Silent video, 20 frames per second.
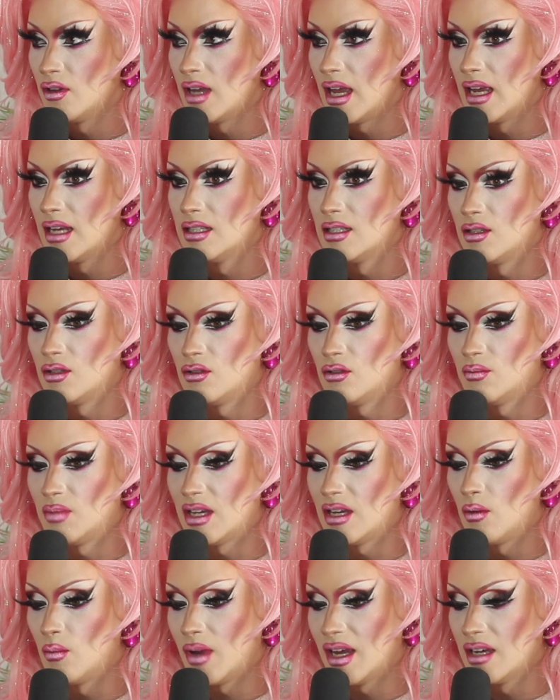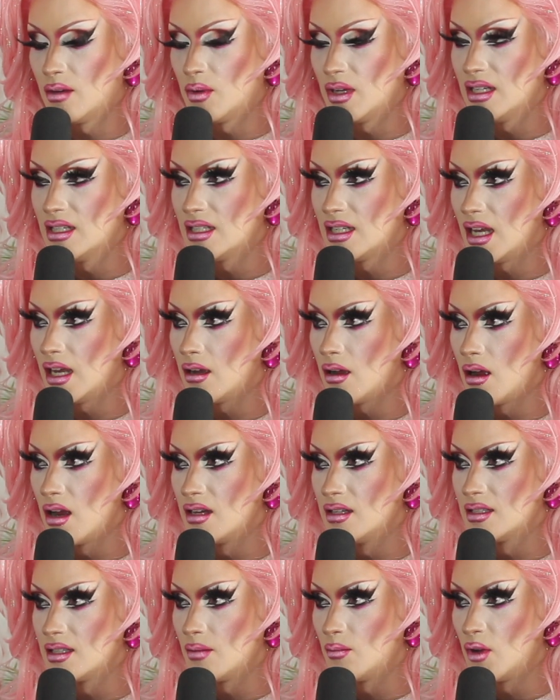And to be a white queen to take
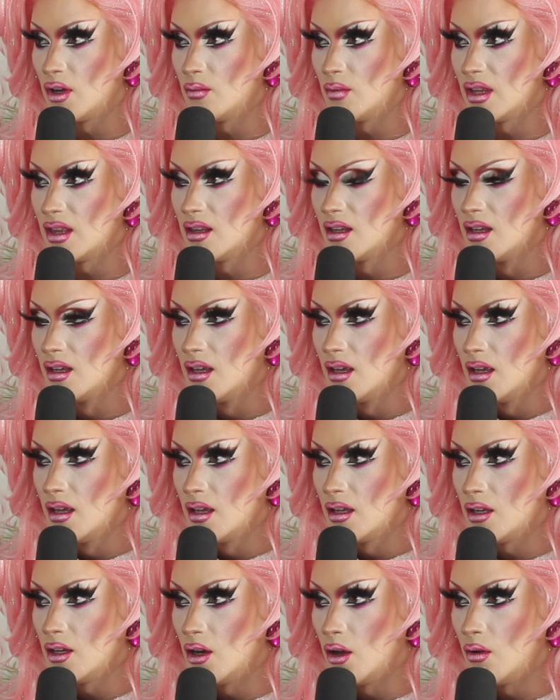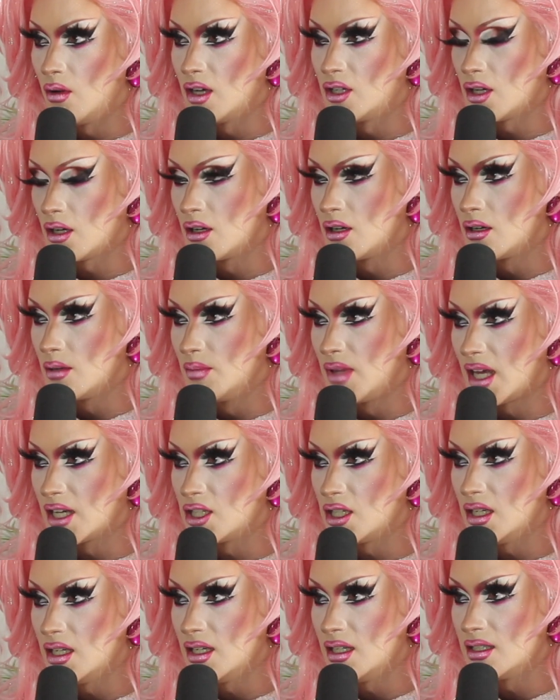on someone with, you know, a darker
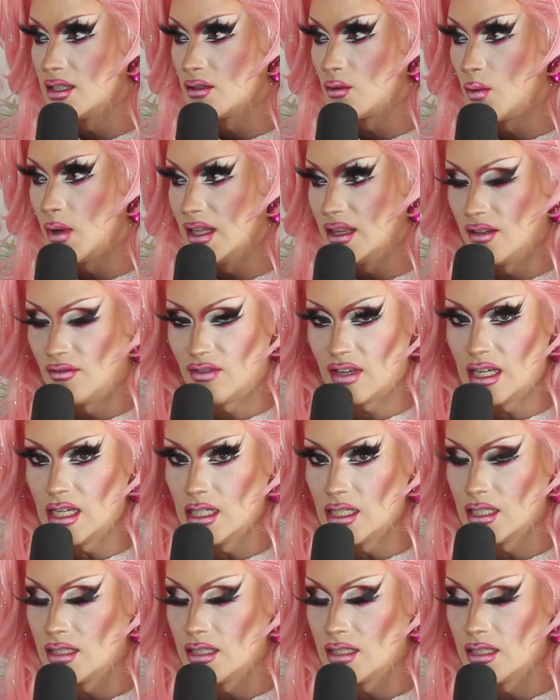complexion is quite the feat.